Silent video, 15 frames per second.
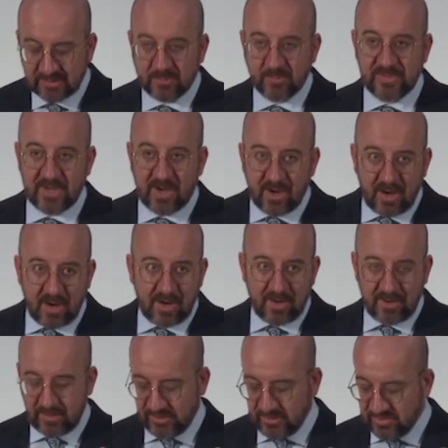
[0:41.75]
We
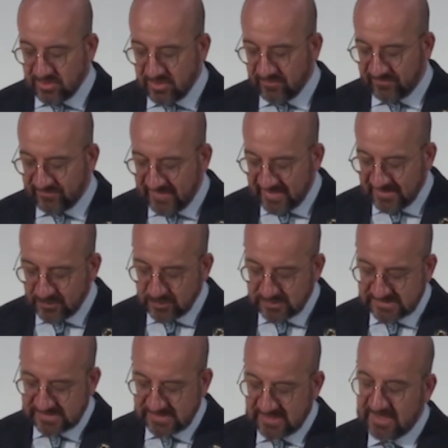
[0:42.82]
are a union of
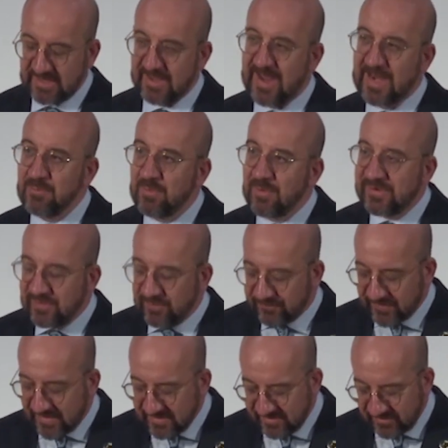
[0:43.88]
values and we will
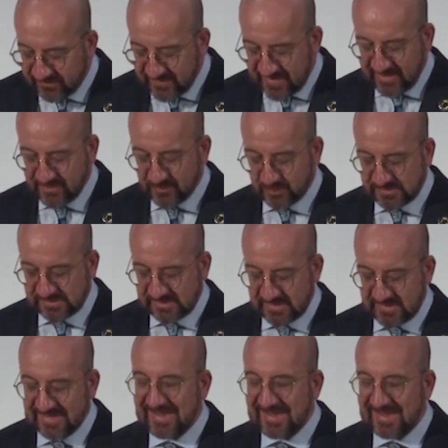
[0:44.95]
defend these values.